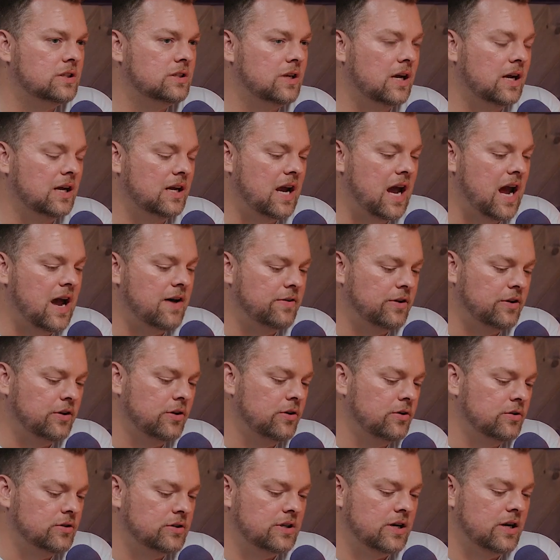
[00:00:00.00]
like having
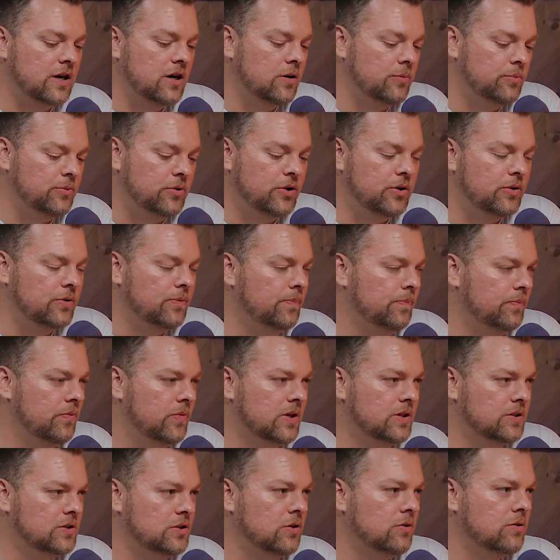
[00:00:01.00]
those to help you
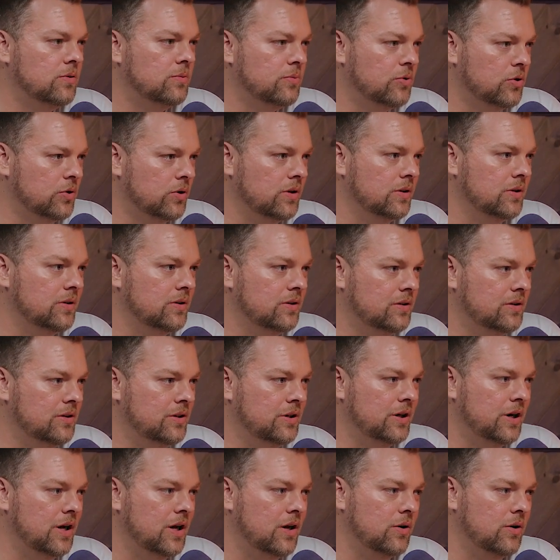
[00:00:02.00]
is so important. You know,